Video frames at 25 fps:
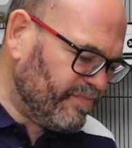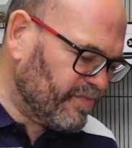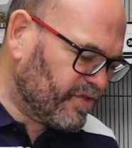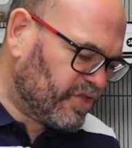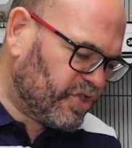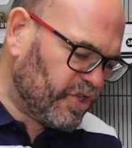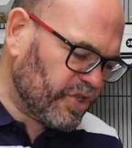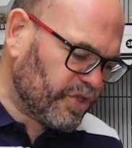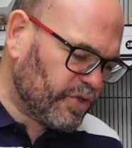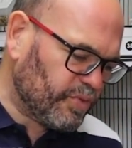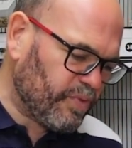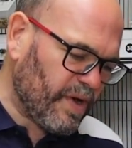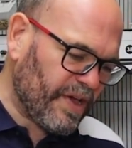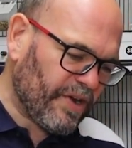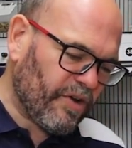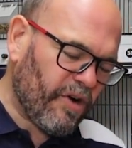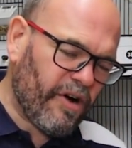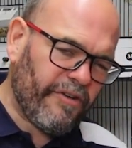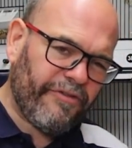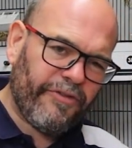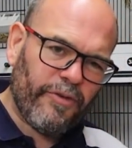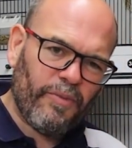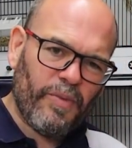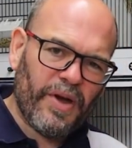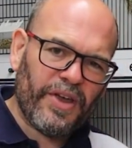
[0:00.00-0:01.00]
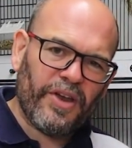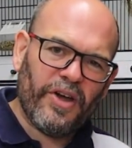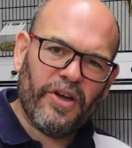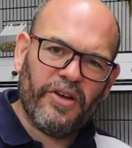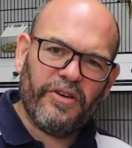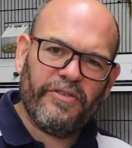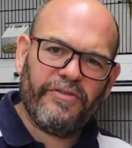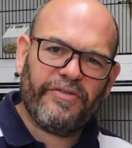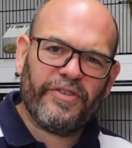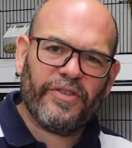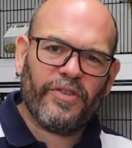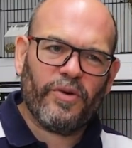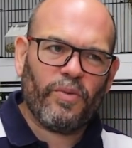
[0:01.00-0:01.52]
just went off and went
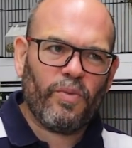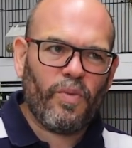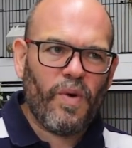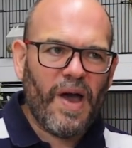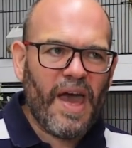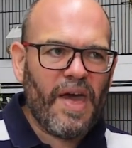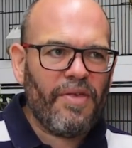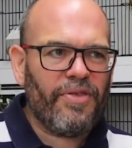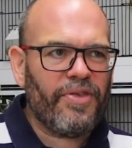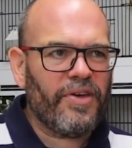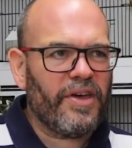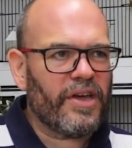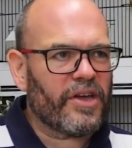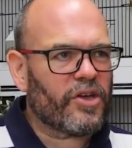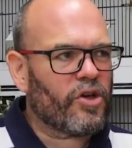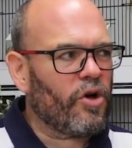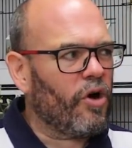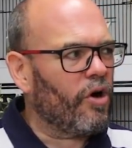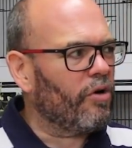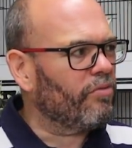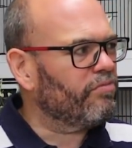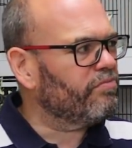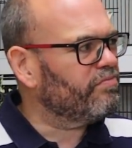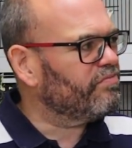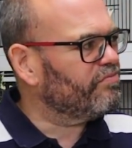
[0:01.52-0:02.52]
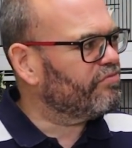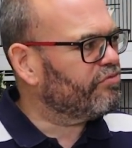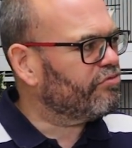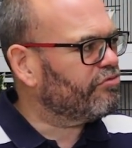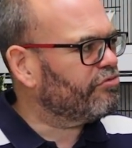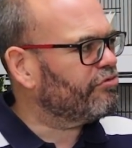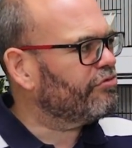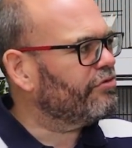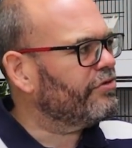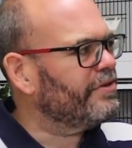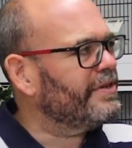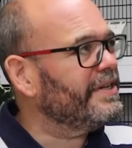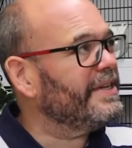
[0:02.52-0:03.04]
over. The weather got
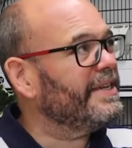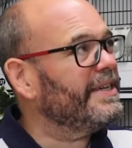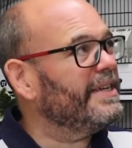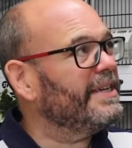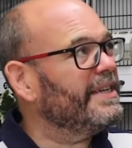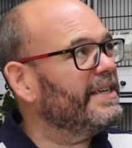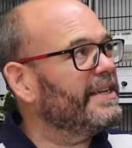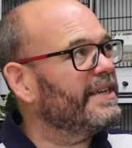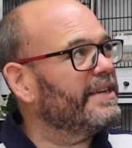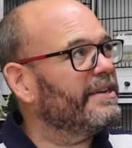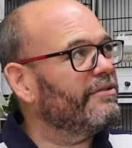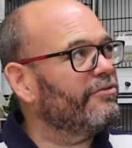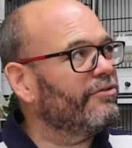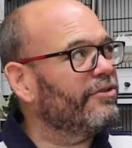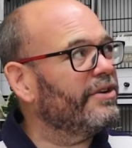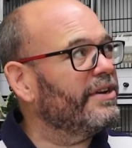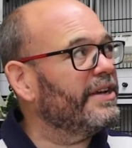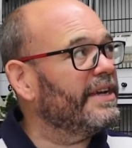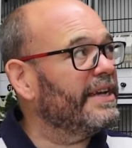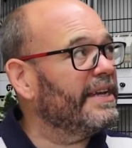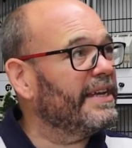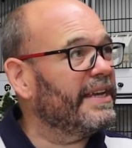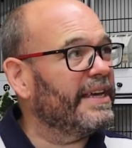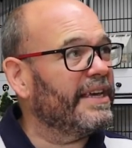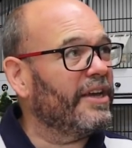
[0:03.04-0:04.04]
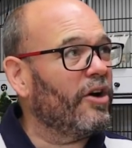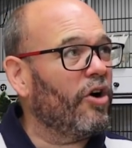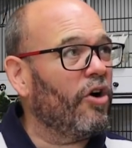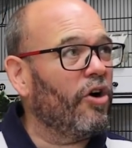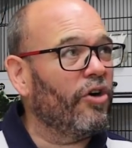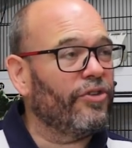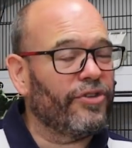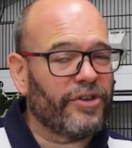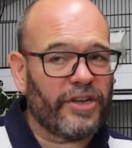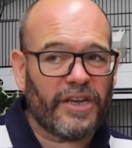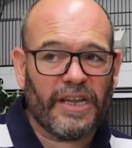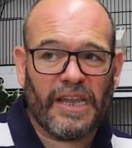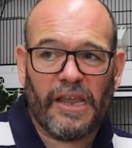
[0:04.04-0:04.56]
really, really
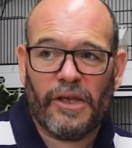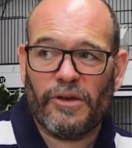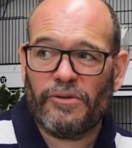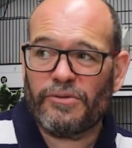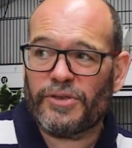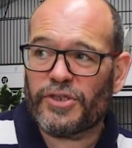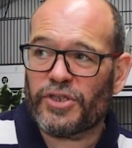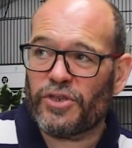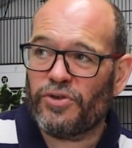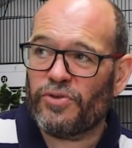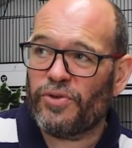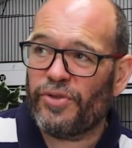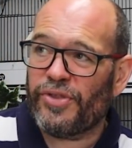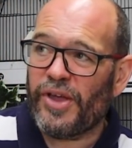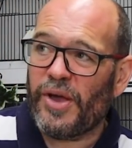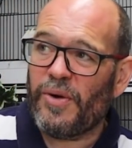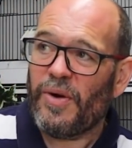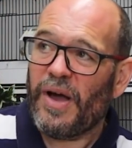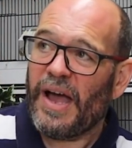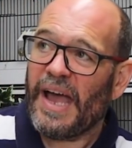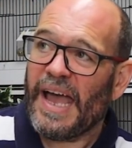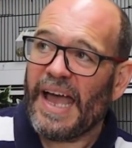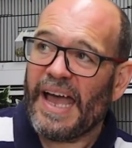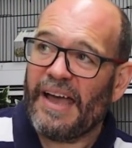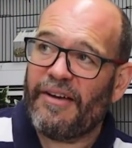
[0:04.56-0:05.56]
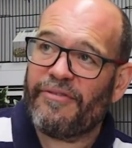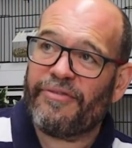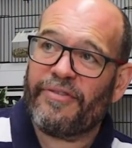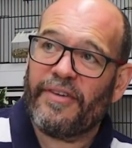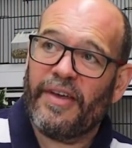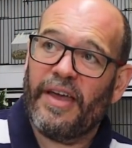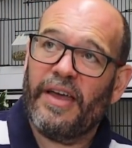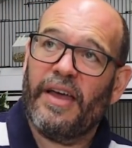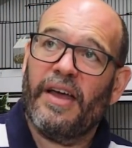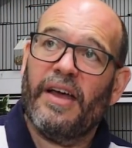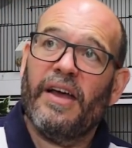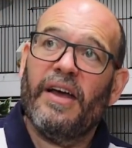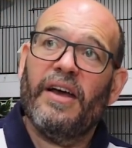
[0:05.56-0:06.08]
hot and close. And although I have
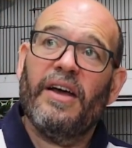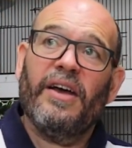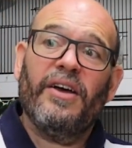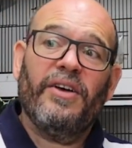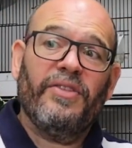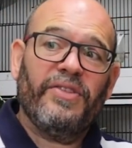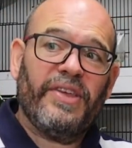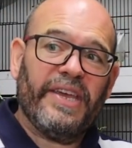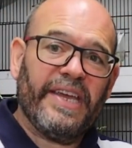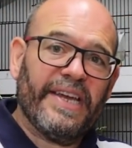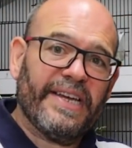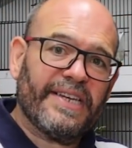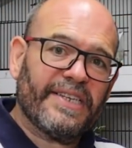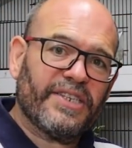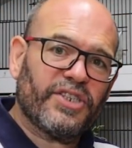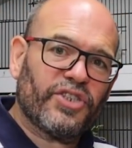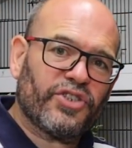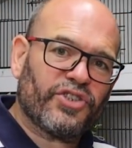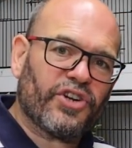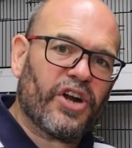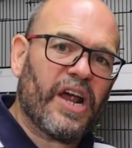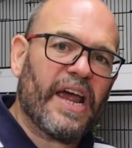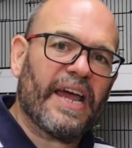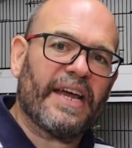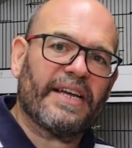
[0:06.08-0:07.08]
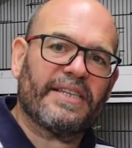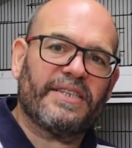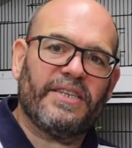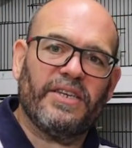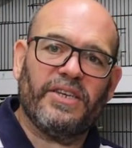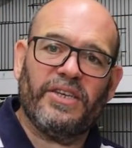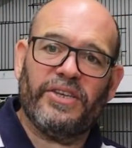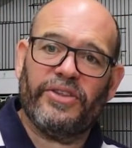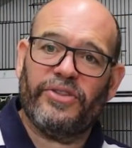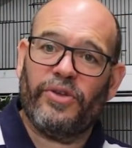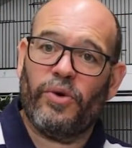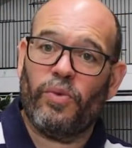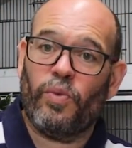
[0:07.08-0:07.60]
the
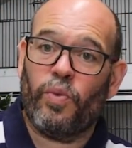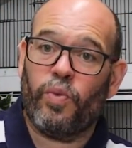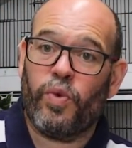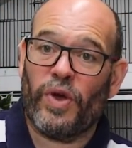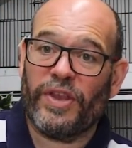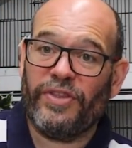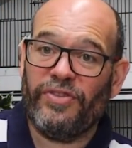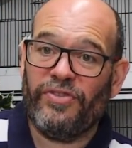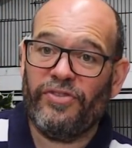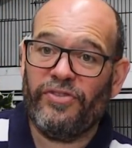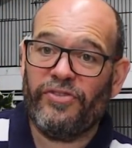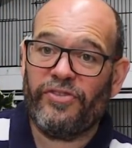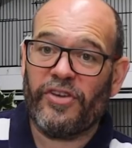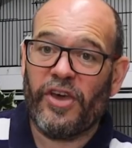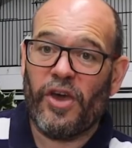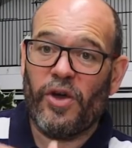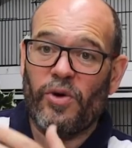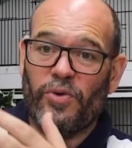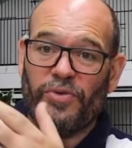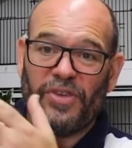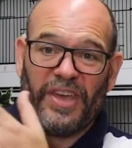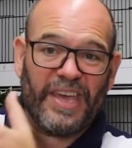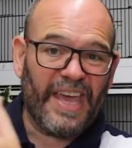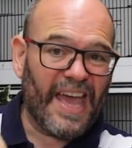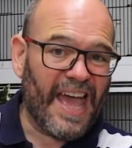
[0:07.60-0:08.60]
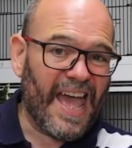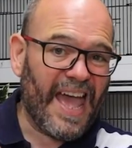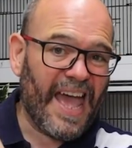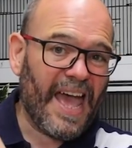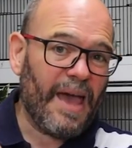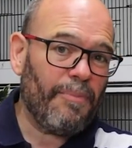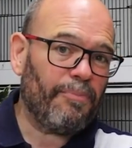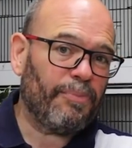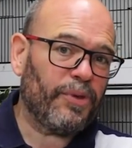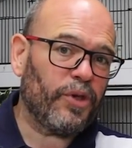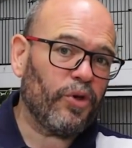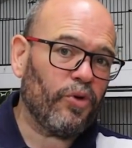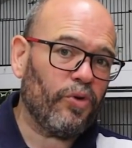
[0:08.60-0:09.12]
extractor, the window, the
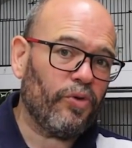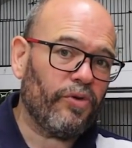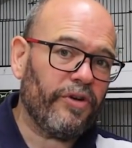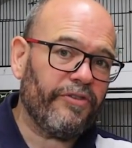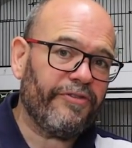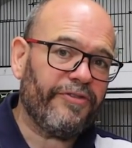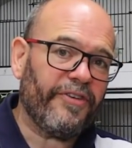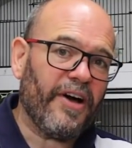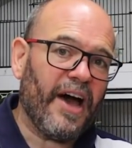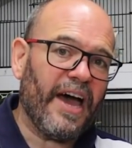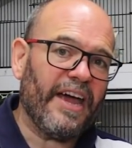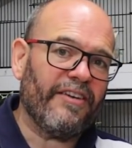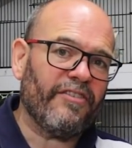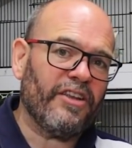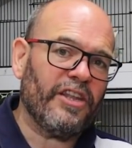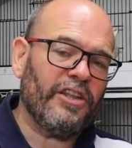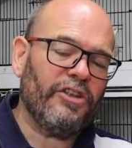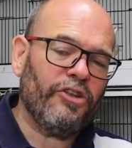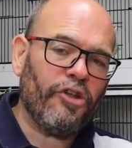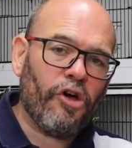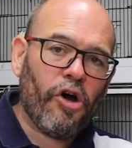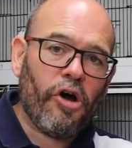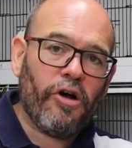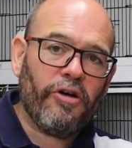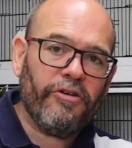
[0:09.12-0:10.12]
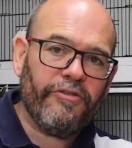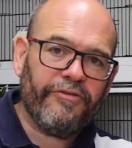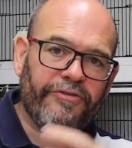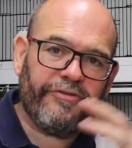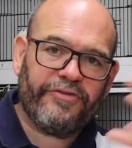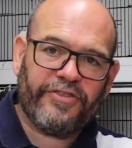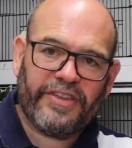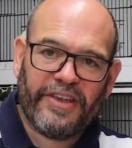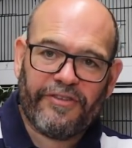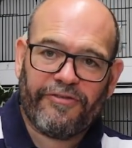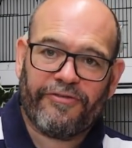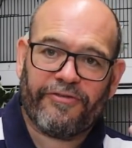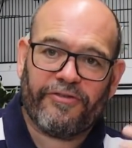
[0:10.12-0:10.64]
air purifier, a lot
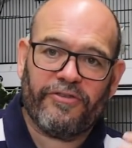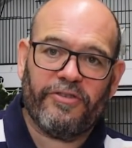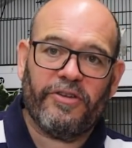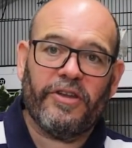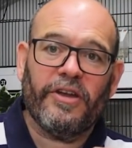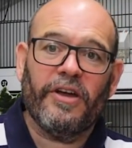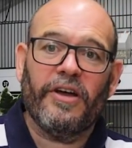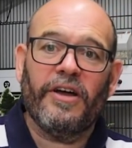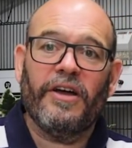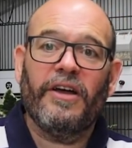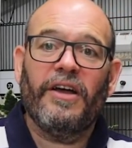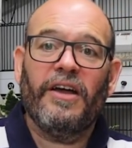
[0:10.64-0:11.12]
of different